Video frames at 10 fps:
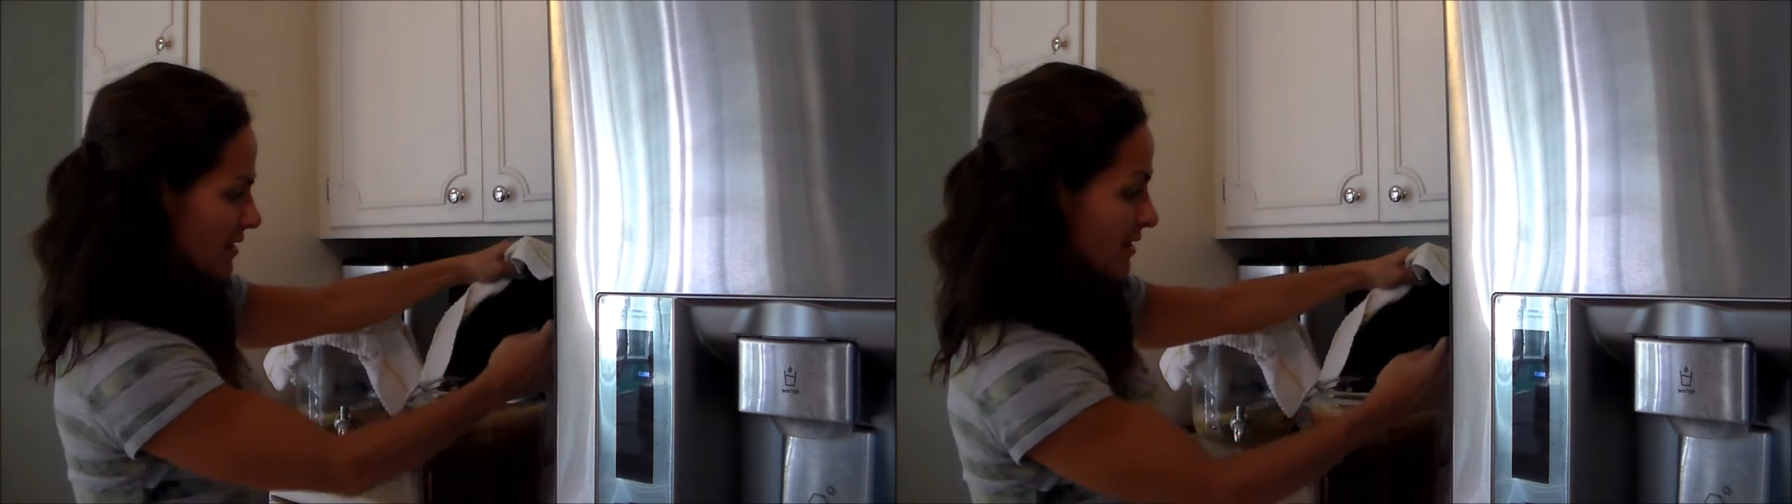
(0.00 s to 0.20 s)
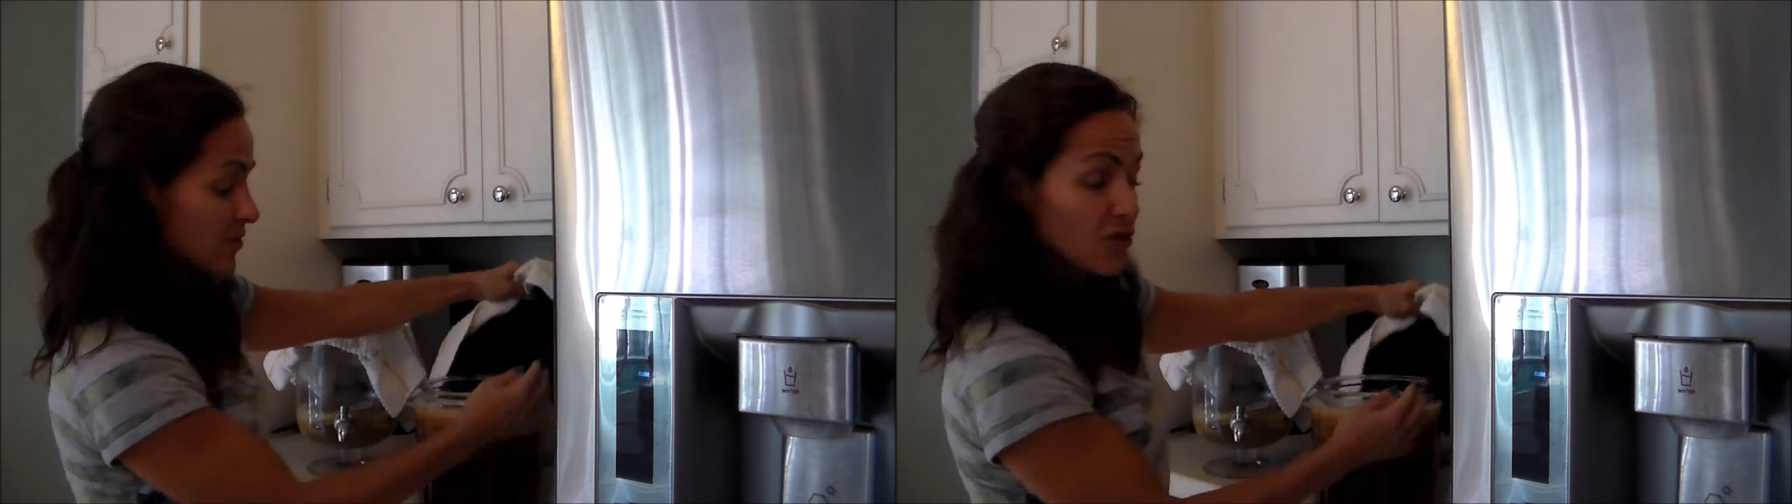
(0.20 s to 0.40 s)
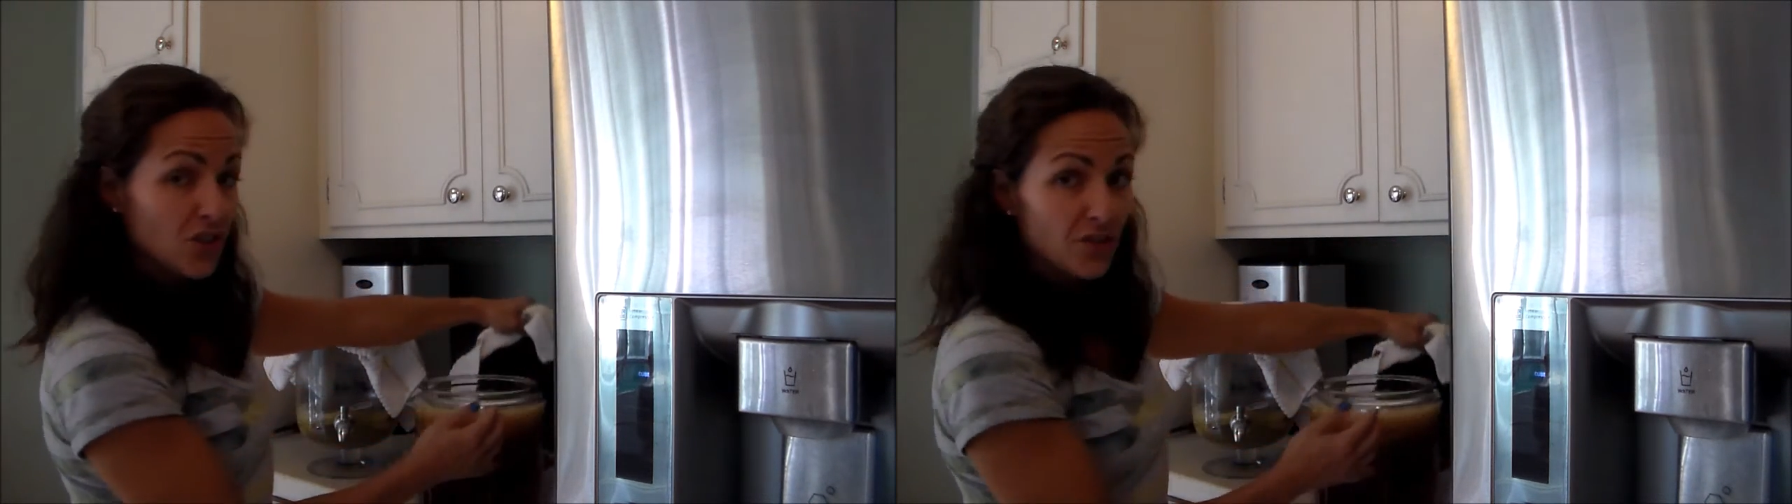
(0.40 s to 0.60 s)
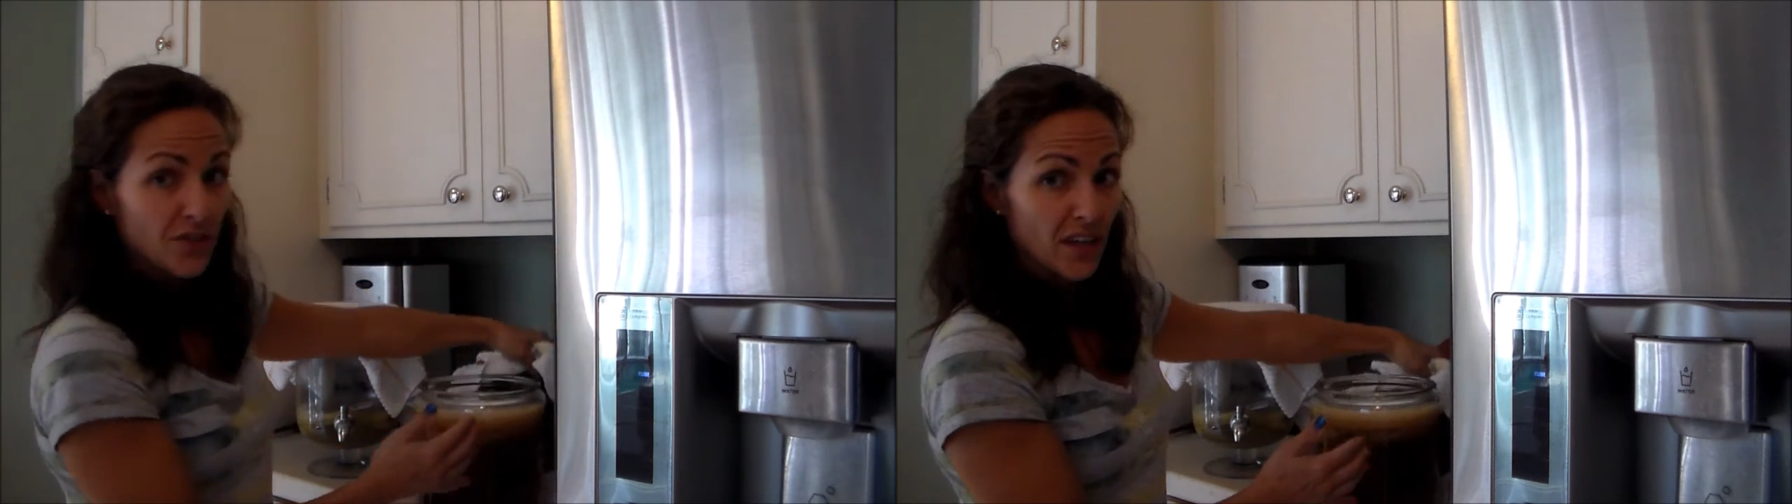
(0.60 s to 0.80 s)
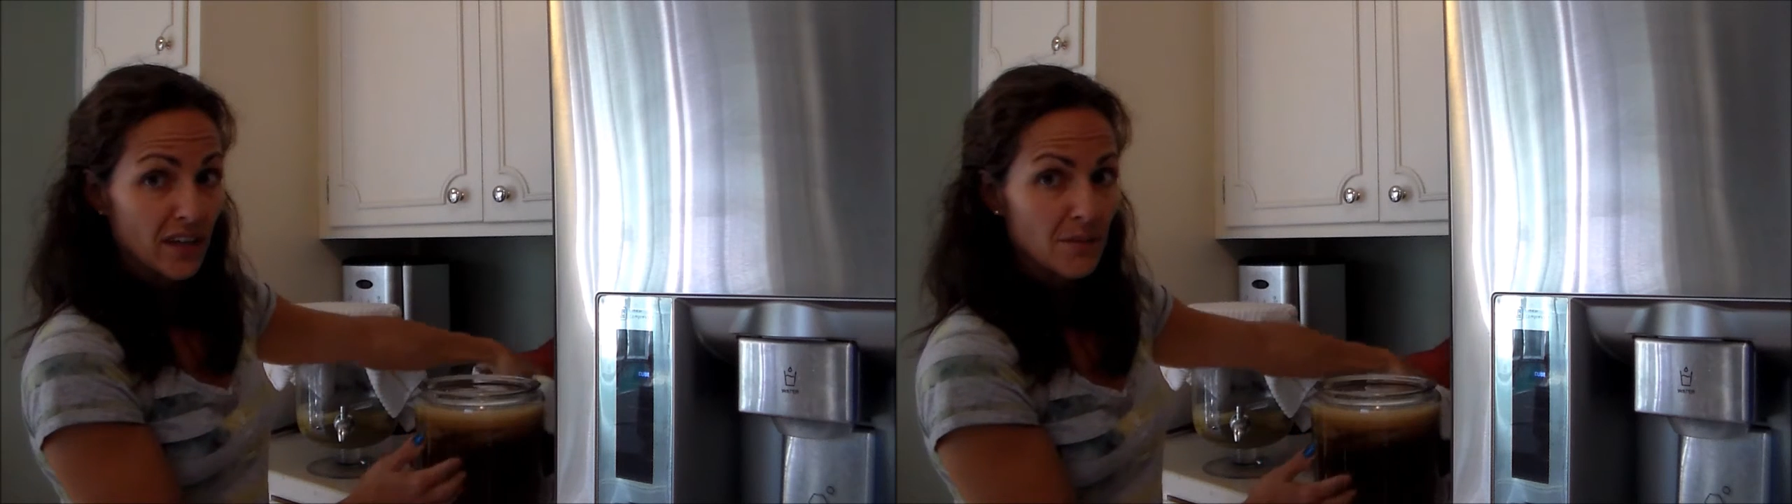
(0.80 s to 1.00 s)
that's a good thing.